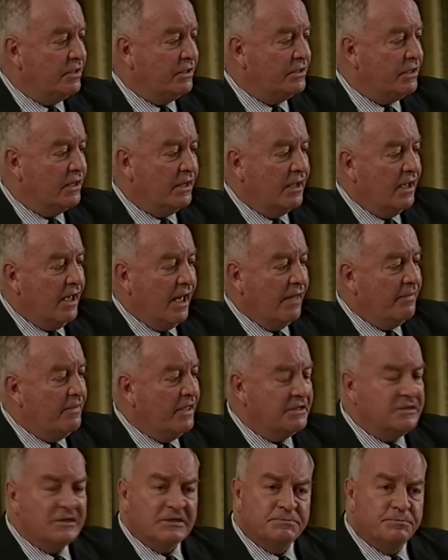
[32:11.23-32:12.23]
and
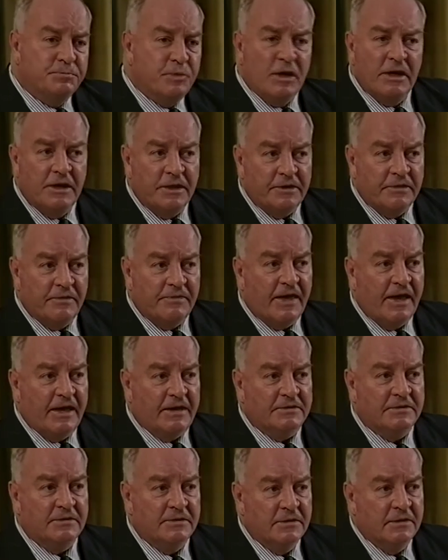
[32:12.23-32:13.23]
they're just brilliant at that.